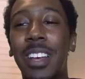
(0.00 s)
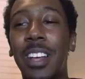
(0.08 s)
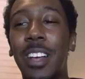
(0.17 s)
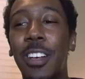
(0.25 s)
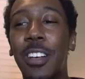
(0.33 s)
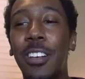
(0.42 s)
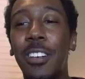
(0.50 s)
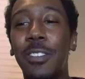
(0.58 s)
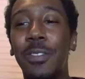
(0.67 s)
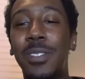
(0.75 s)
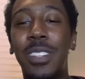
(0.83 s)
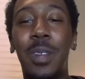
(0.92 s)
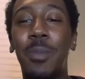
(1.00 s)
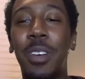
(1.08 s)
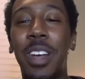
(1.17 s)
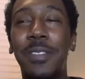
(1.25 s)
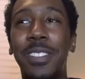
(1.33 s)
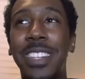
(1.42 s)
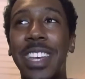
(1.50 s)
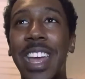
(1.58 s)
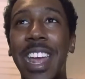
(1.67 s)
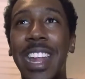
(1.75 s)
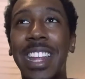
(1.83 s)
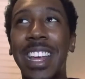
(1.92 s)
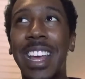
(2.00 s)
of cinema I've seen